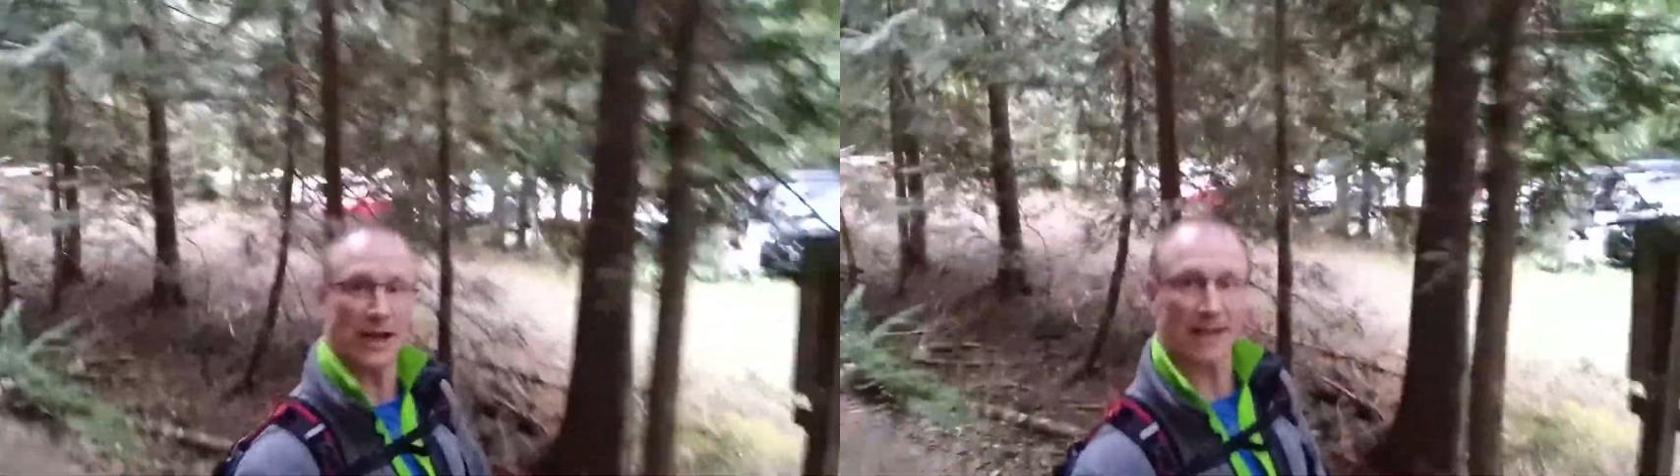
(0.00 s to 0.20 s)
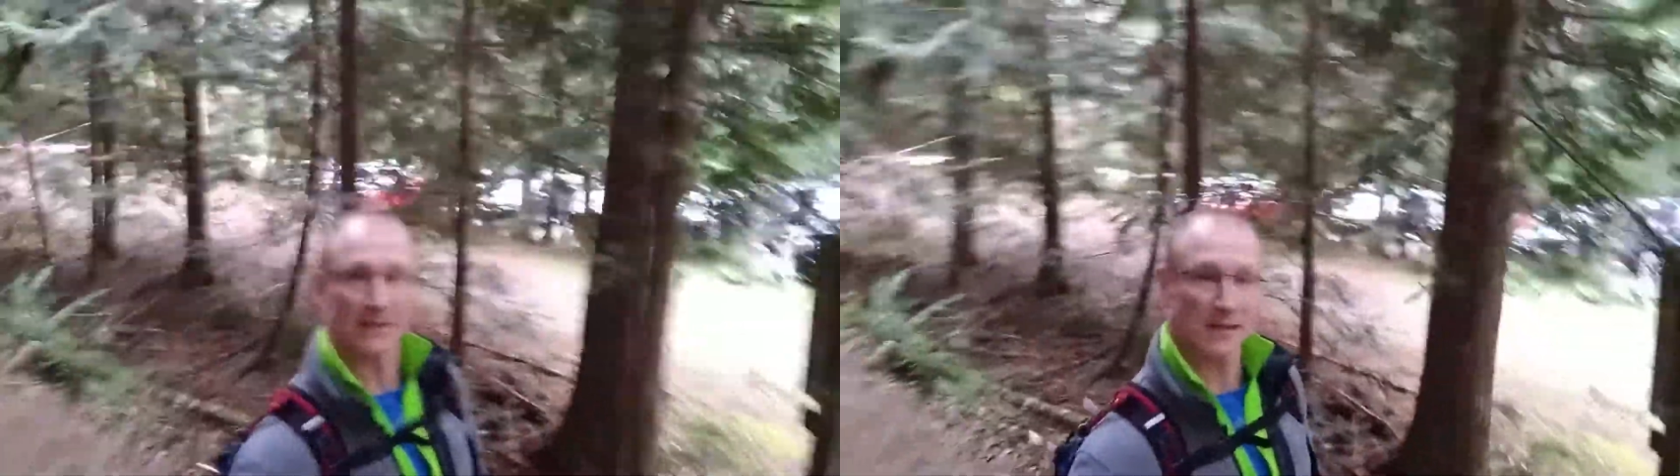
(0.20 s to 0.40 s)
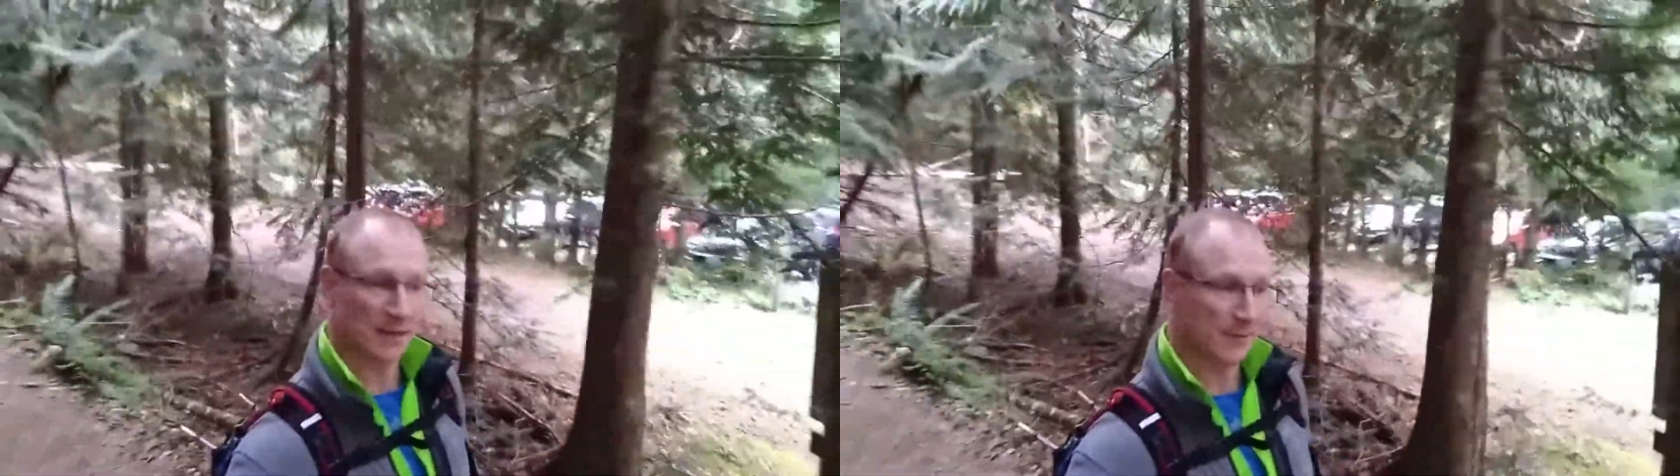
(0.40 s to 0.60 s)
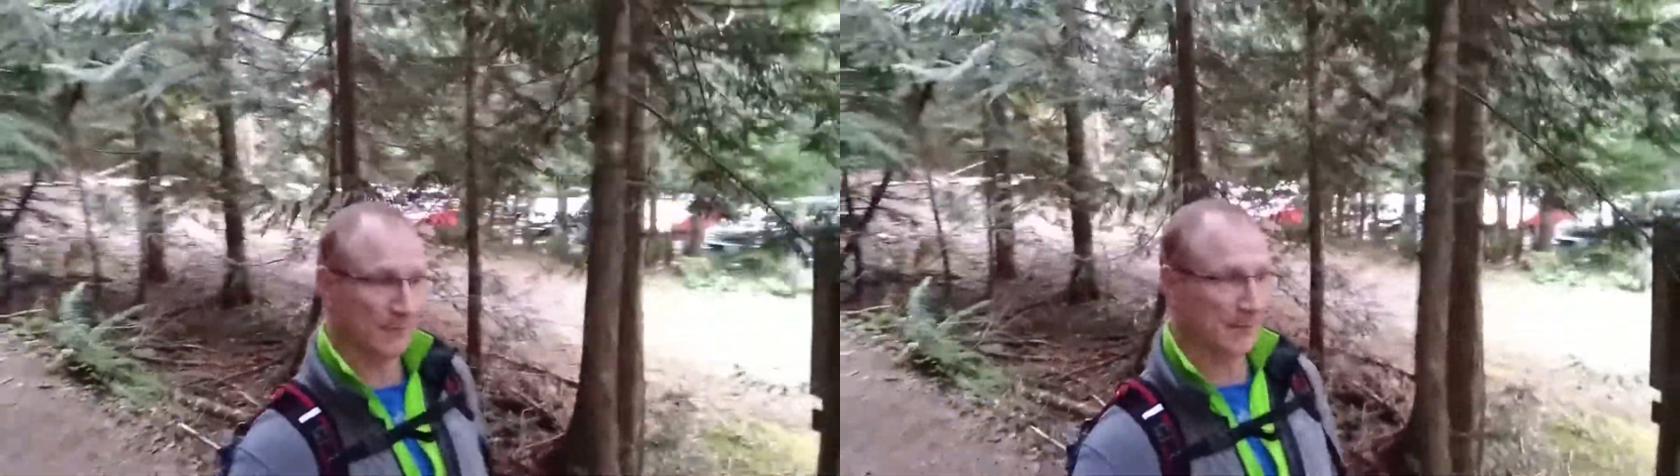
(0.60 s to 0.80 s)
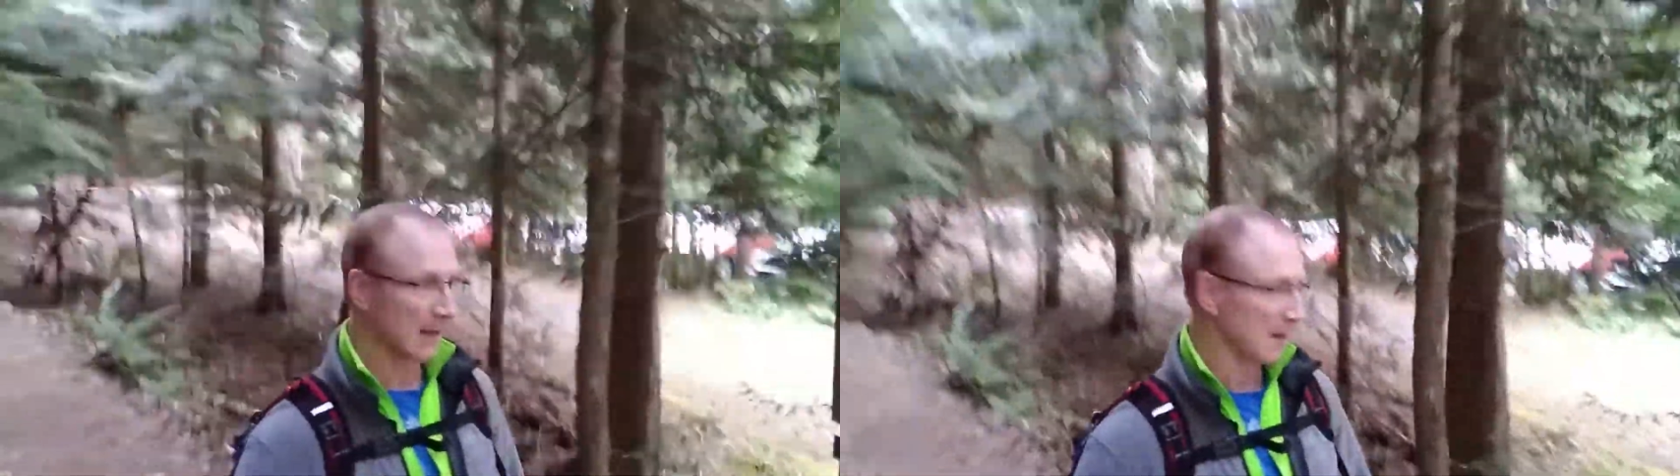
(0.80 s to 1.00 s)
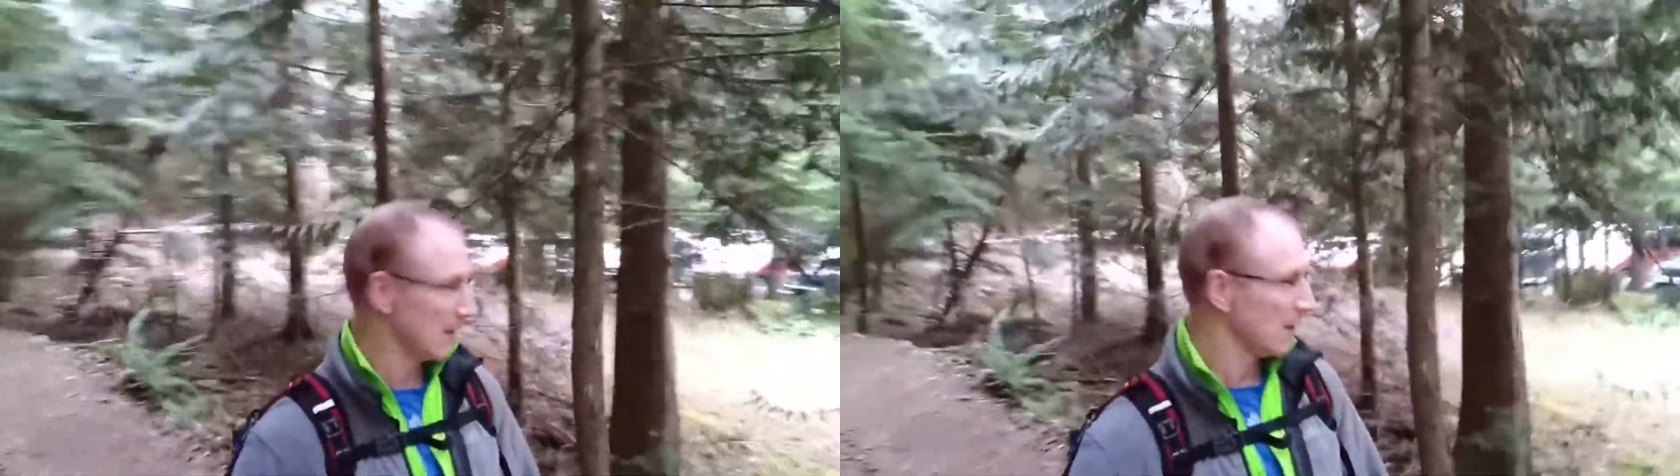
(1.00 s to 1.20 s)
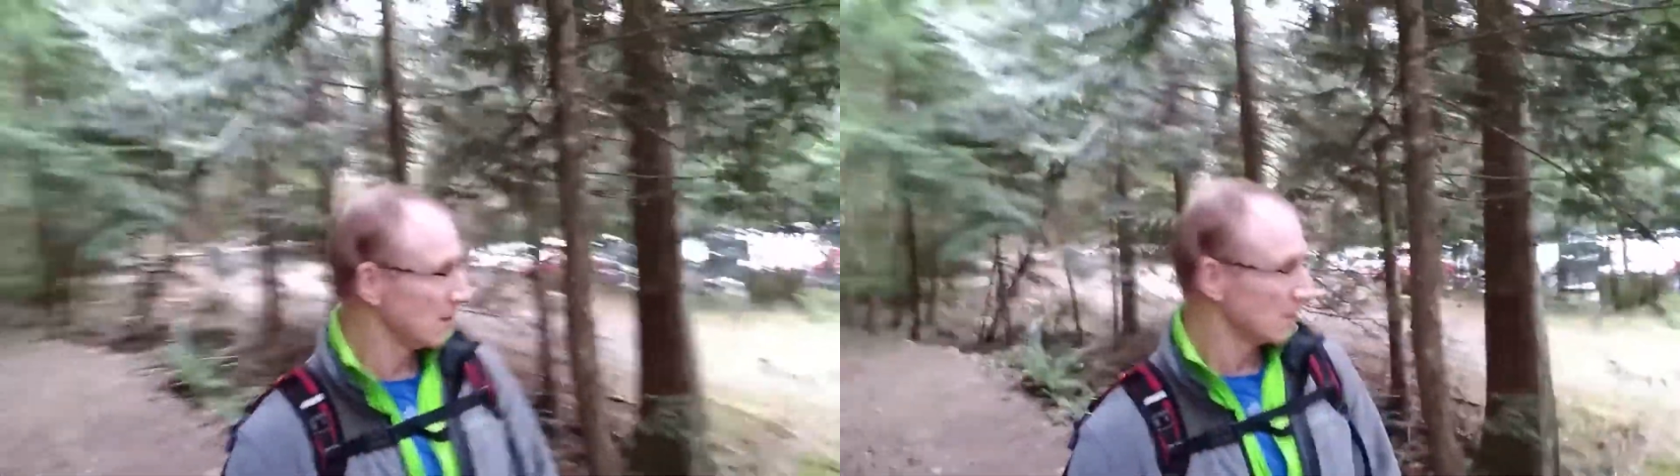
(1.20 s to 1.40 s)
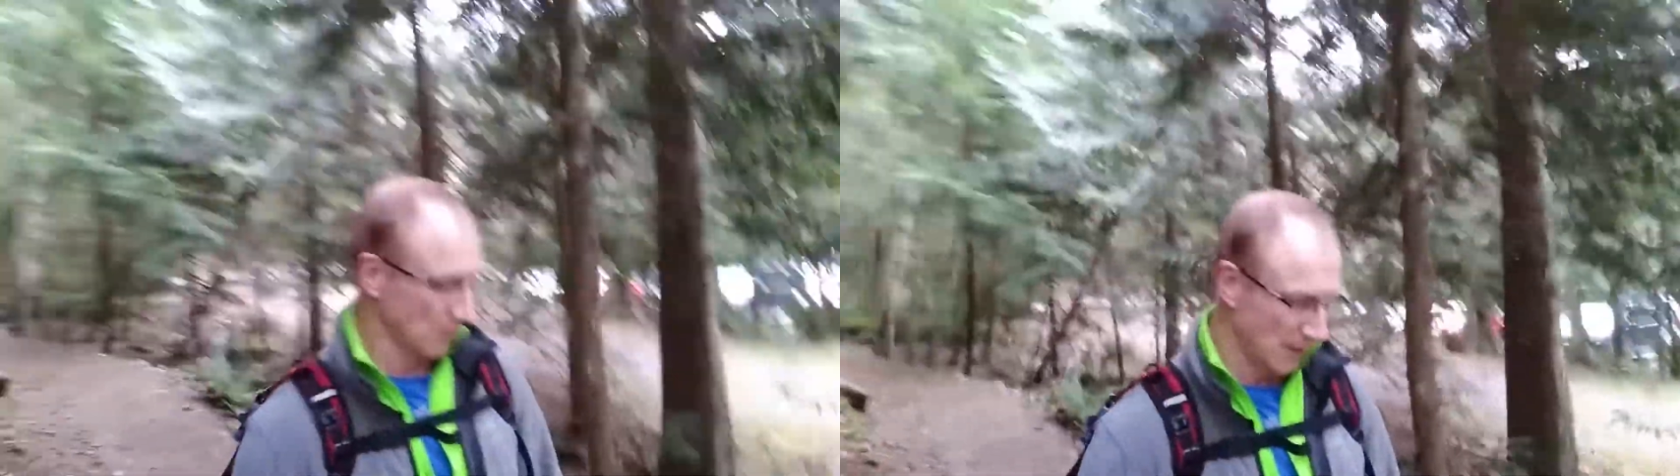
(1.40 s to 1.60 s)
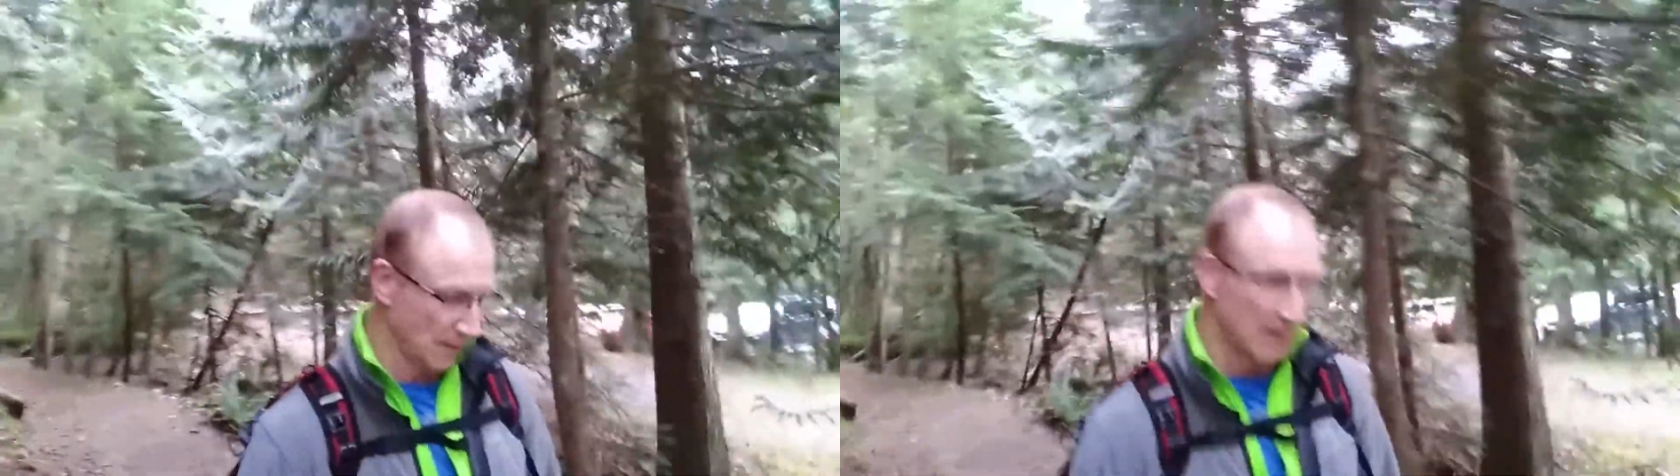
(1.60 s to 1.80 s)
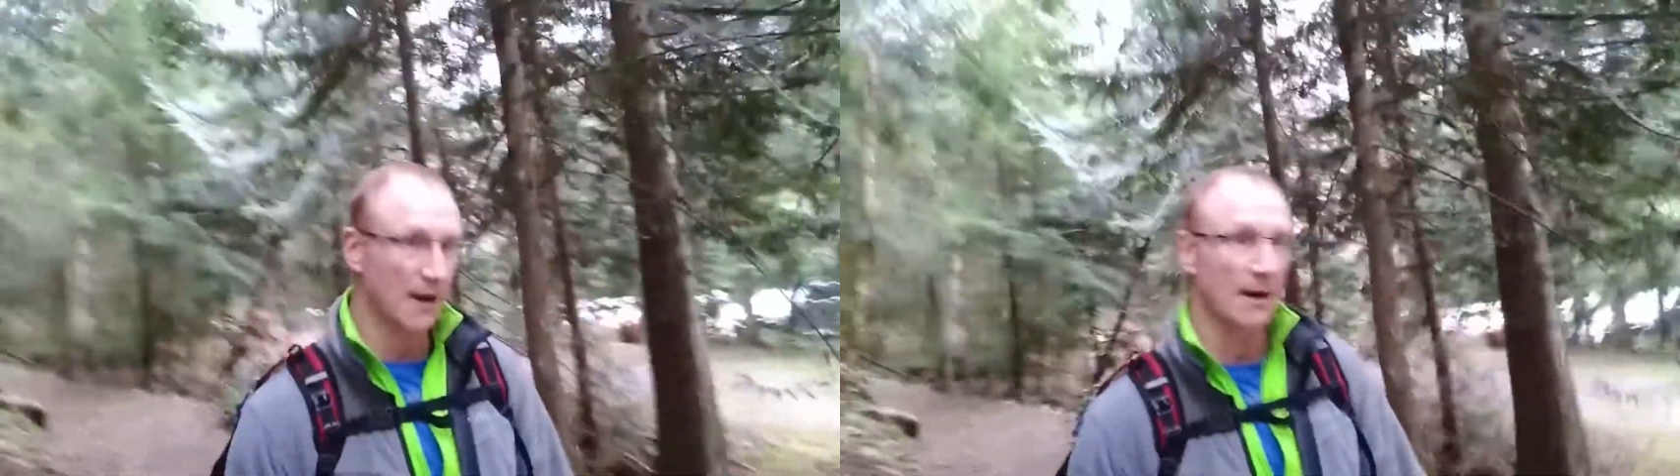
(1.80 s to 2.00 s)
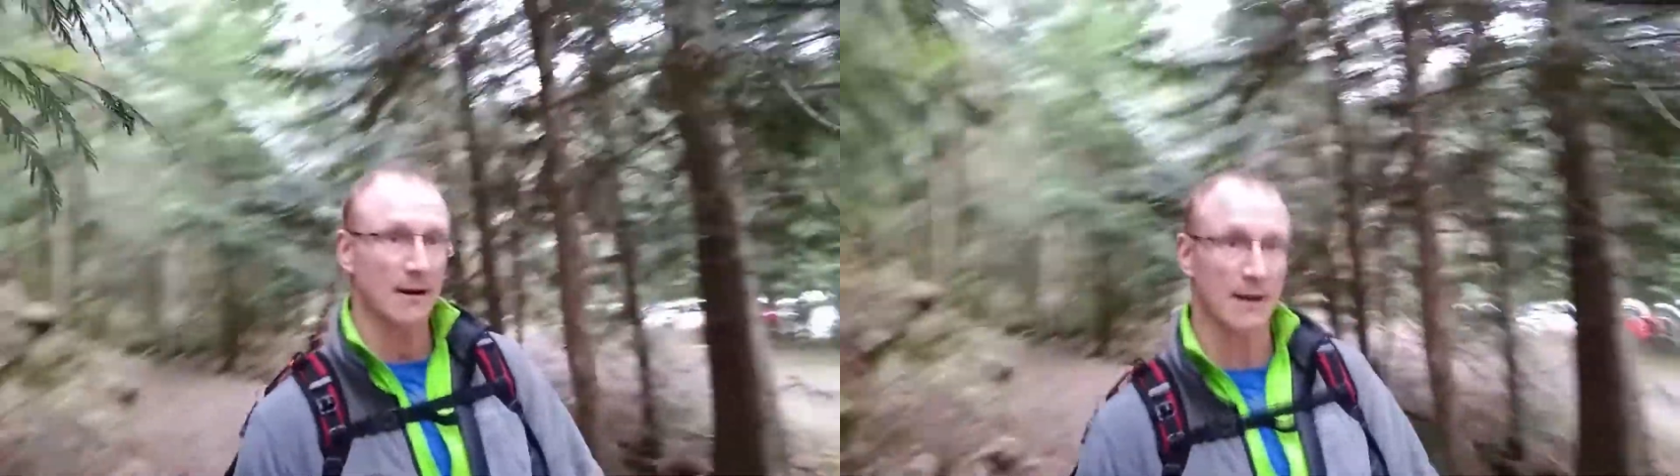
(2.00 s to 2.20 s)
chance. So here we are,